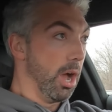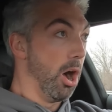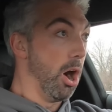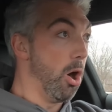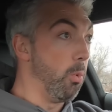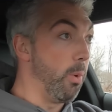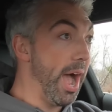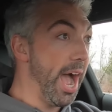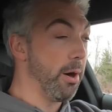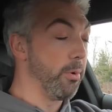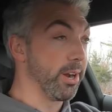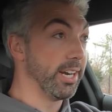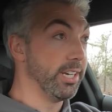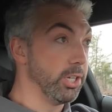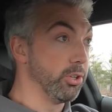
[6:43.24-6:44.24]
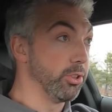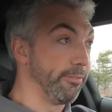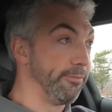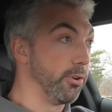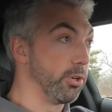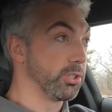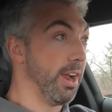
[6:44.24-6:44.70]
Oh wow, we're going to do the
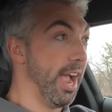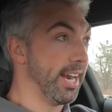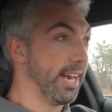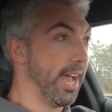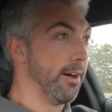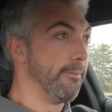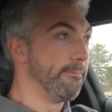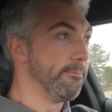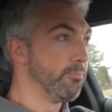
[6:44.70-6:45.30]
full track now.